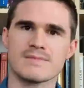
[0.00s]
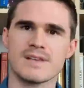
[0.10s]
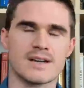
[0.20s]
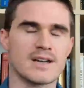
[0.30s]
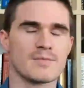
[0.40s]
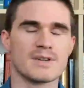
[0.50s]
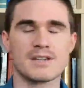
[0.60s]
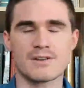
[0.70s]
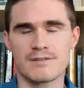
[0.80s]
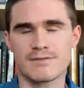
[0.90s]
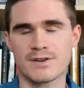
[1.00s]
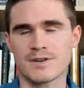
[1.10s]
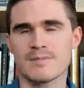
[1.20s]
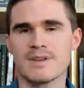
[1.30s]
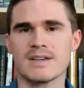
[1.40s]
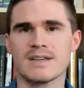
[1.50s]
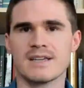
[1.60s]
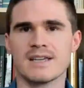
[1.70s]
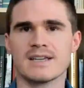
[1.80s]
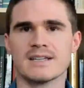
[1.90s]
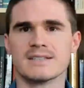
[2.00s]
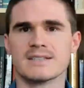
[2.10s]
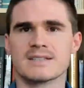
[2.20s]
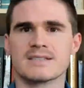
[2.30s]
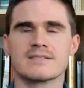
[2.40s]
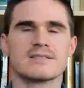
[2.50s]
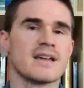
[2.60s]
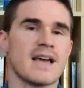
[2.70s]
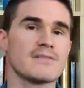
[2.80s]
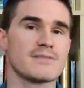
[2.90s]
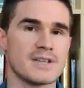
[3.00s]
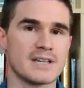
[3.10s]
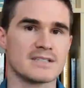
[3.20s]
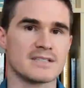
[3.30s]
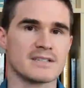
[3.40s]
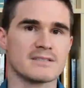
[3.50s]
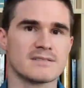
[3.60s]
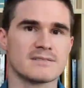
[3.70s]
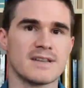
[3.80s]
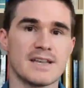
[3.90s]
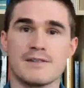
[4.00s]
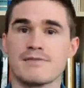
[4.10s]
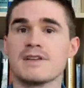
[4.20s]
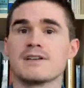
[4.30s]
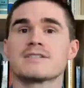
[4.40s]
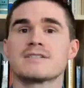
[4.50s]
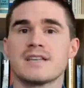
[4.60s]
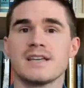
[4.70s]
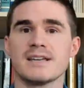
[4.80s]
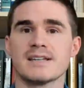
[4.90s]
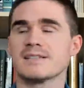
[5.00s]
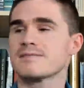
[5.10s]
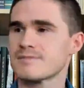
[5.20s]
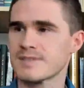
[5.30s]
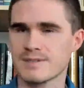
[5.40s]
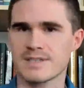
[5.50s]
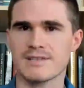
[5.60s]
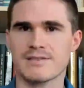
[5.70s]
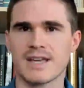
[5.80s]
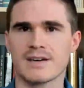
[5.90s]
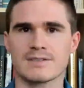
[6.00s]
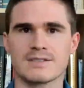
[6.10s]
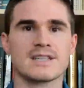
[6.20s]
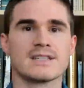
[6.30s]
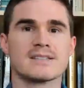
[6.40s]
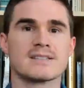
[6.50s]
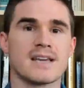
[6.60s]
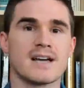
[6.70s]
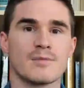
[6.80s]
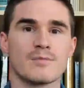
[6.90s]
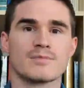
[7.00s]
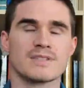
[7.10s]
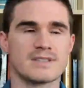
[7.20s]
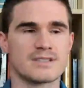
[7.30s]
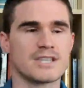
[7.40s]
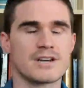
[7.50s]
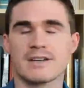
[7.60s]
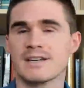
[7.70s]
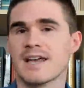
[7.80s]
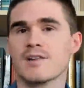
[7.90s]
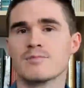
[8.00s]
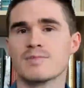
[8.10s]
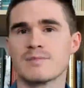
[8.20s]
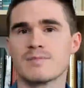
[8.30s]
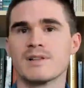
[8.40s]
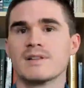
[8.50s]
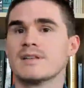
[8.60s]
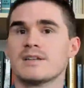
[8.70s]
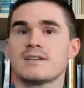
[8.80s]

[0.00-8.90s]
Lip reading: a company or a firm is advertising. And if they're seen, giving out seeds to help to this charity to help people,